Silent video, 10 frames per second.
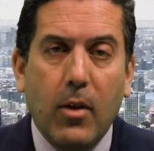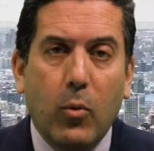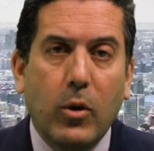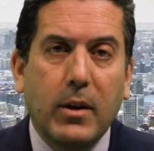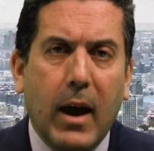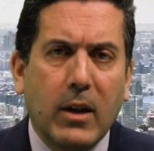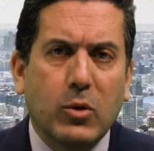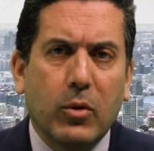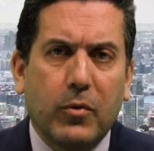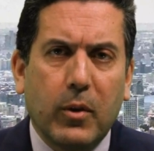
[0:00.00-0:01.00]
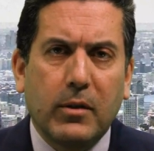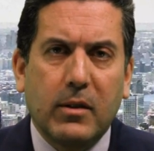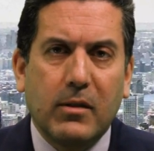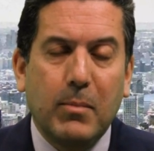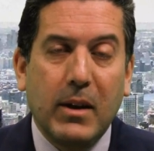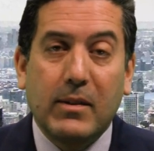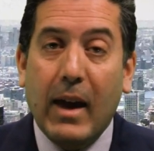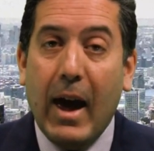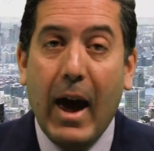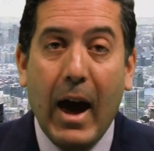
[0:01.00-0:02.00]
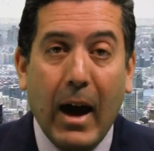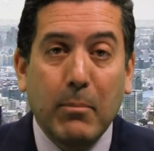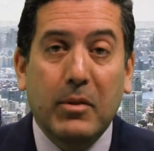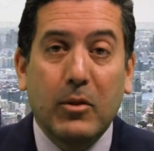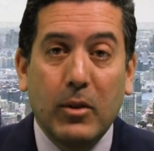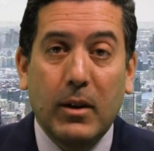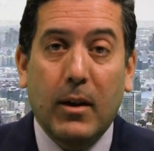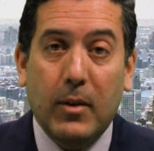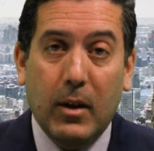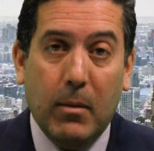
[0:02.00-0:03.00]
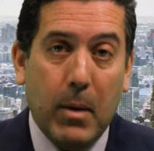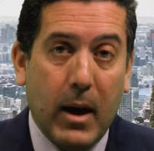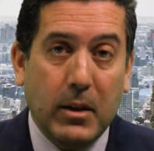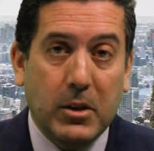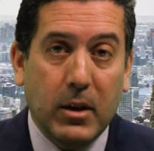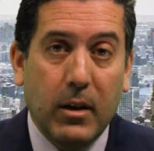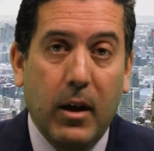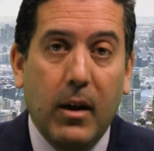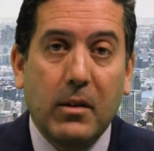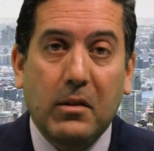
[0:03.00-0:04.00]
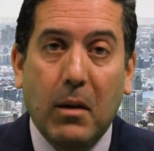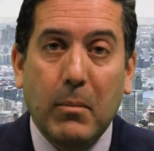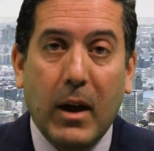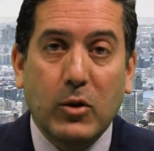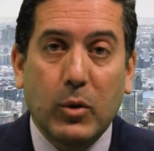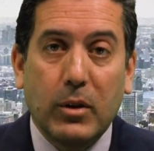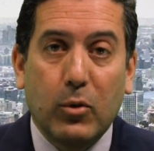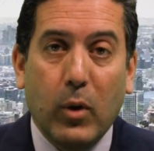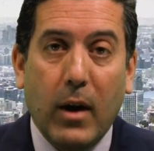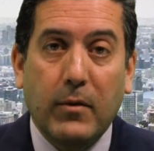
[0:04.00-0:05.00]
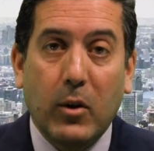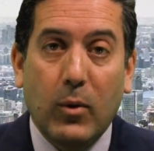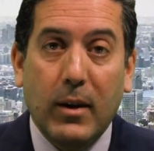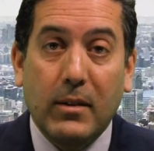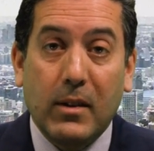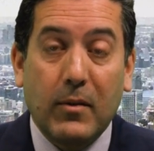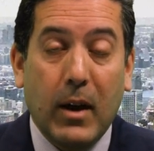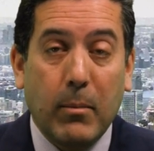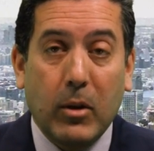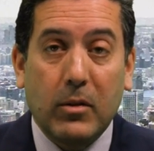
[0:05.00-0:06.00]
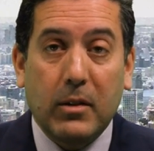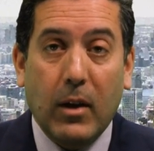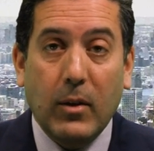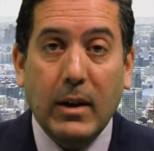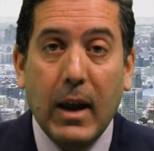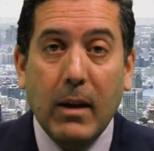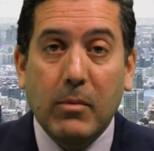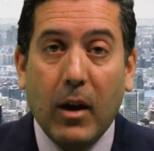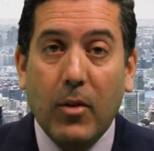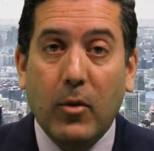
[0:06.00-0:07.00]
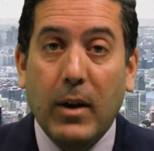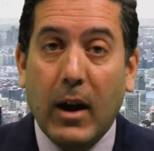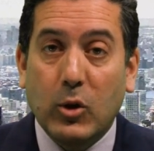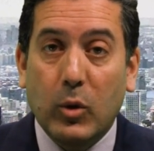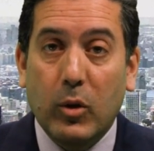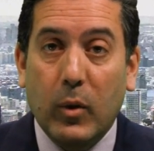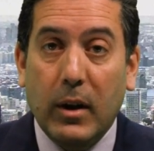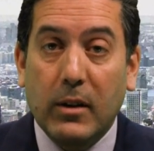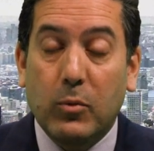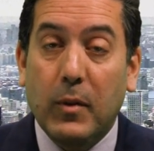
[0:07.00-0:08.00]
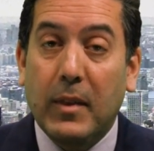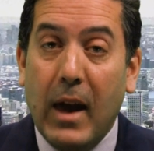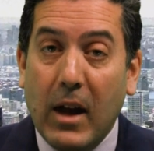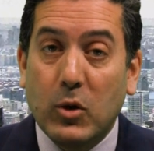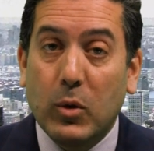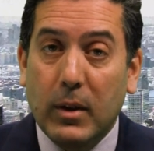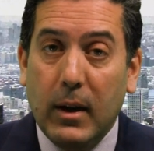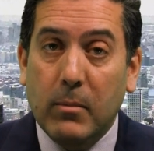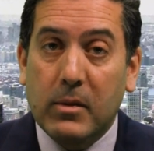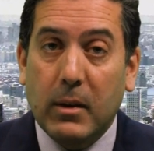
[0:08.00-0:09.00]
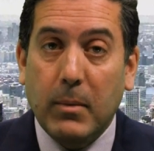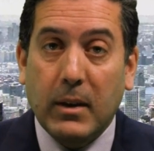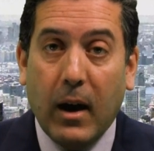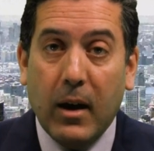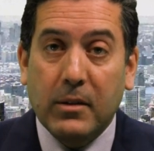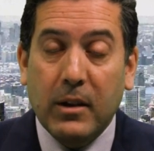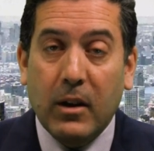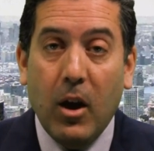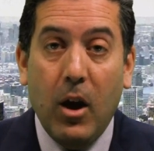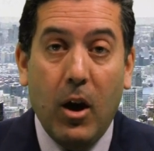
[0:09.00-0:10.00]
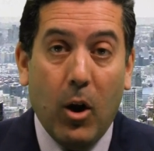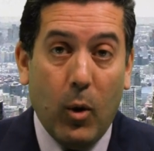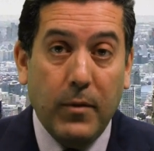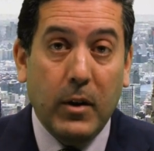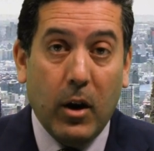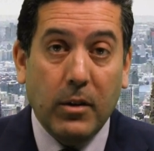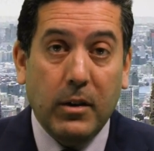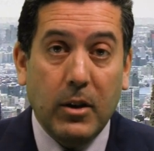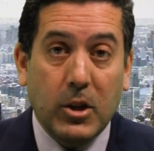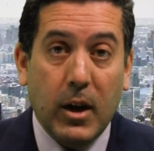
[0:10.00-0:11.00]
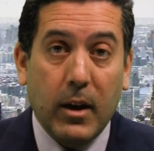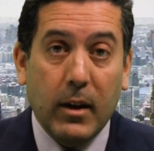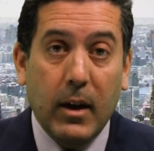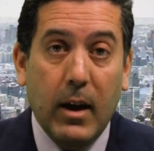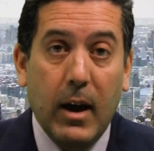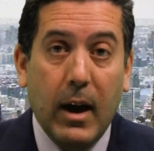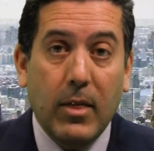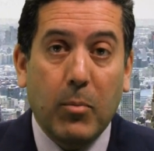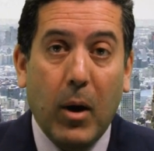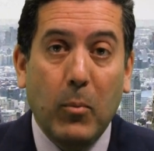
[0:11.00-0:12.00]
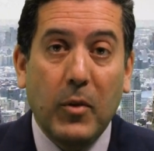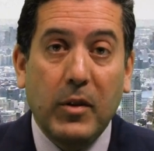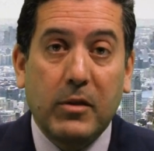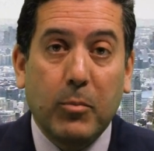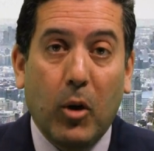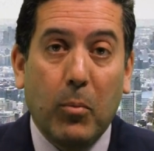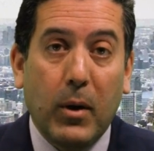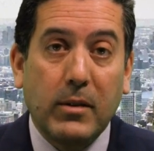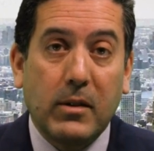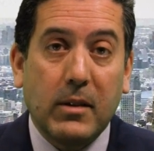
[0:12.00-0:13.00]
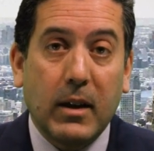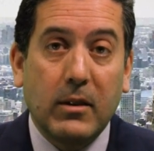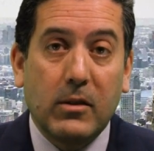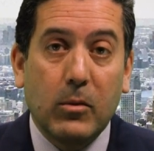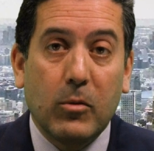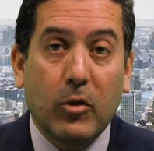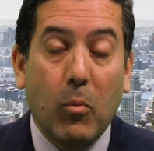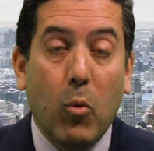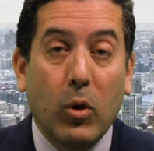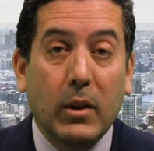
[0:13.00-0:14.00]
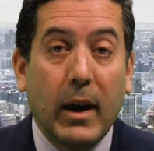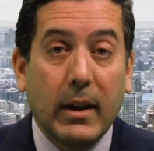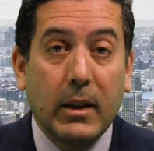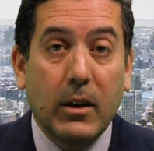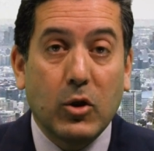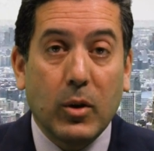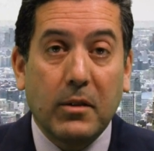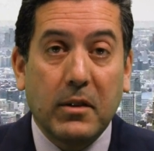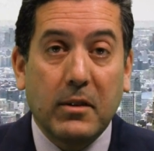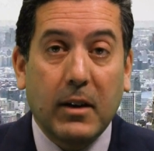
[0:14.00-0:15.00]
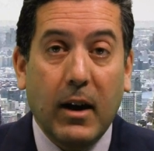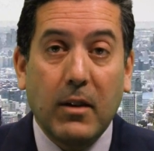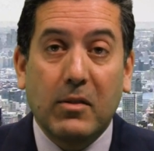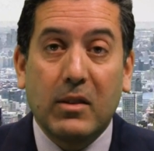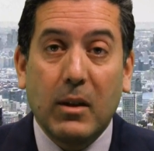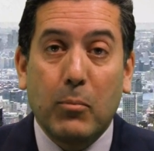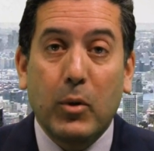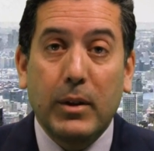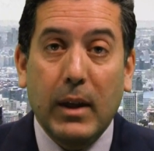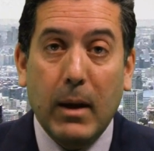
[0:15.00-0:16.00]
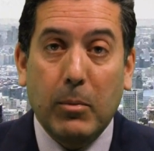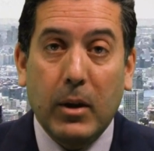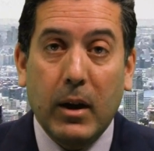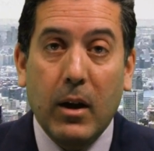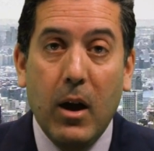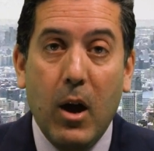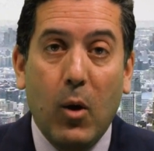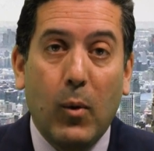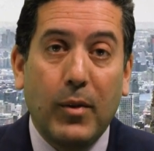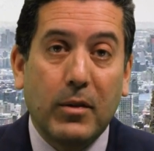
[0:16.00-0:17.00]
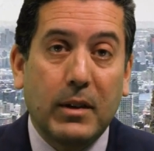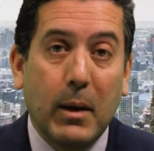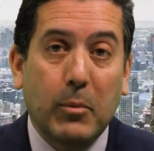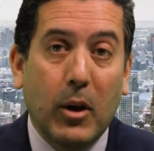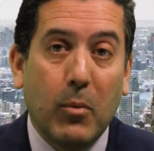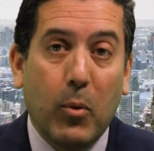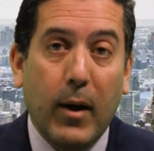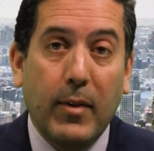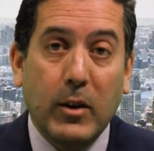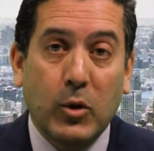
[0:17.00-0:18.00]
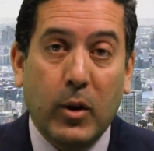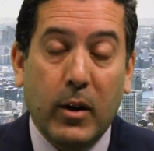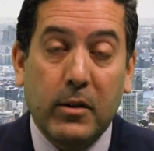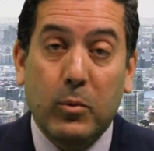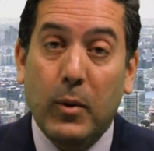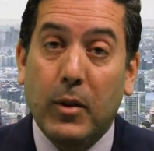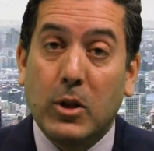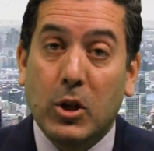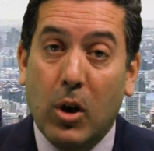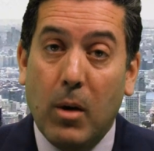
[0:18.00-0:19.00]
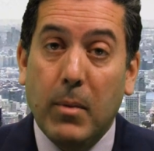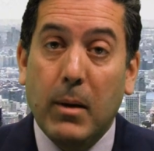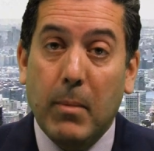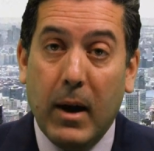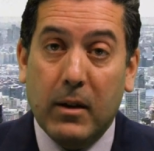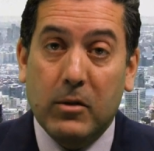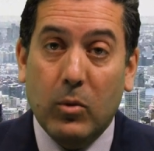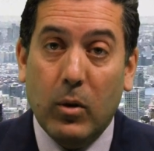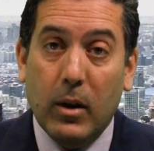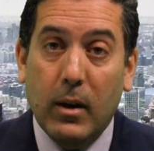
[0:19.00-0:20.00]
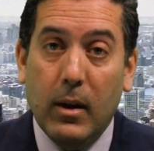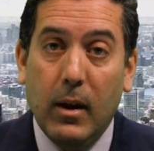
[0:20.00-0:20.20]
The word natural, for instance, means absolutely nothing on packaging. Some naturally derived ingredients have chemical-sounding names. Other natural ingredients with natural names can be toxic or even carcinogenic. And the problem with these small brands is that consumers are more likely to trust this kind of slippery labeling when they're stamped on a brand they trust with a charming backstory.